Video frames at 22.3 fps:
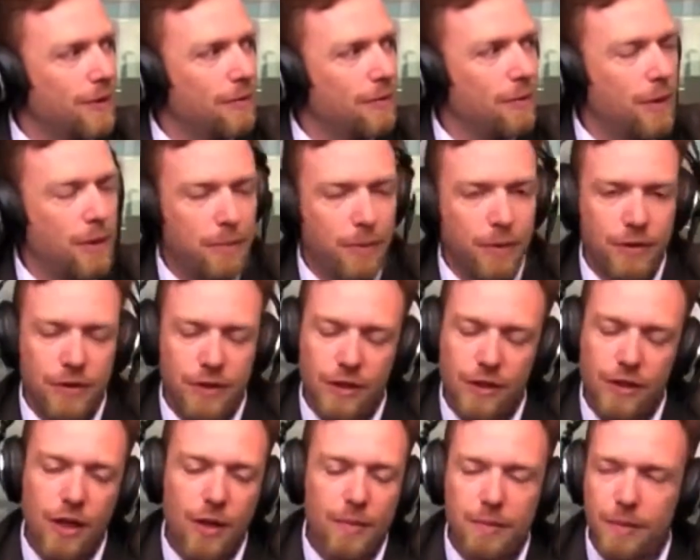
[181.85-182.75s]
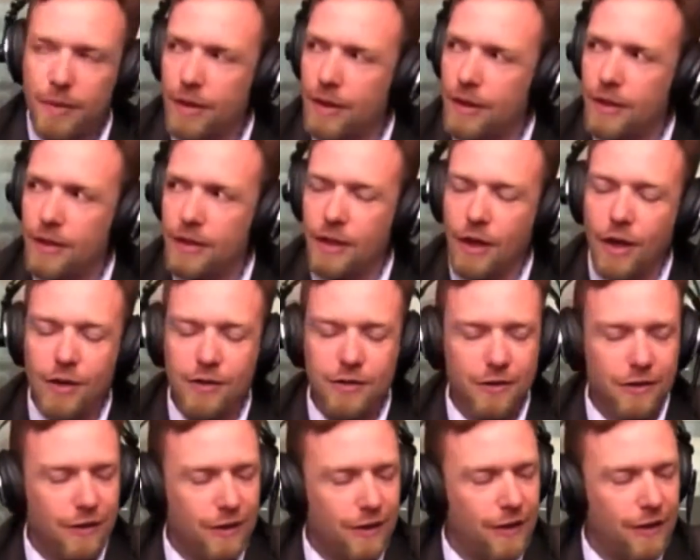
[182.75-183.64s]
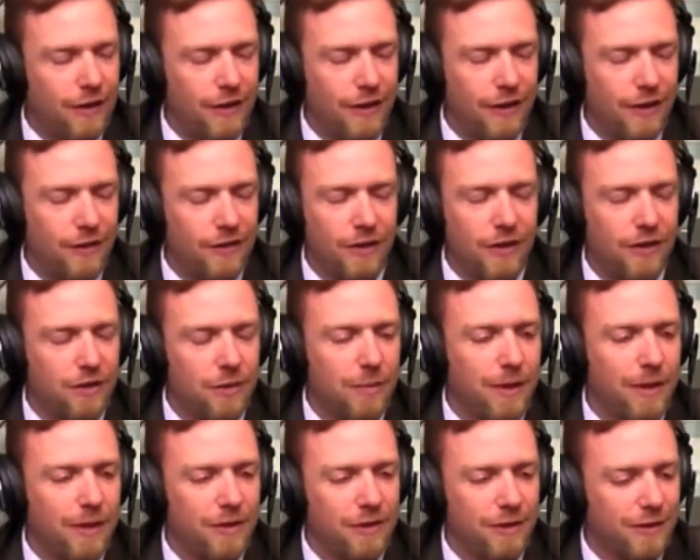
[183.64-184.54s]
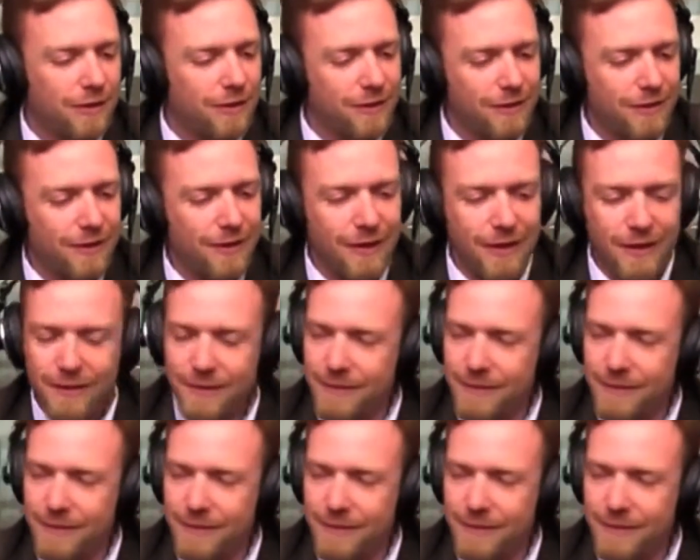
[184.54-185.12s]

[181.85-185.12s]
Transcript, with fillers: Wow. People tear up uh, constantly. That's it's, amazing. It's amazing. Yeah.